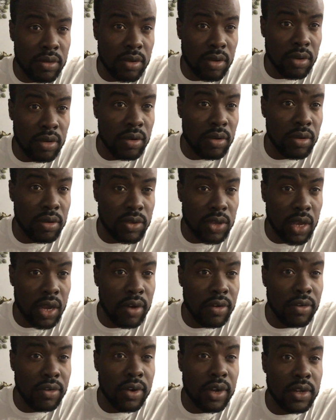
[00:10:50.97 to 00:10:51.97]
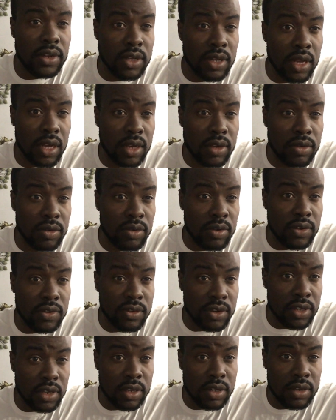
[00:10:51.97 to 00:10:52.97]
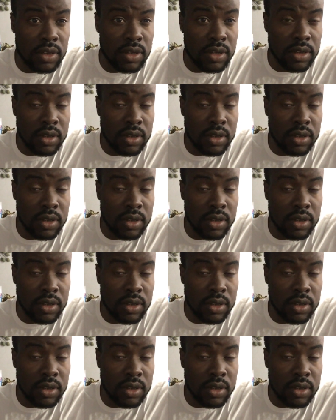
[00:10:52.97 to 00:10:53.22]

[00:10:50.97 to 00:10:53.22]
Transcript: Oh, you're right in a US jail.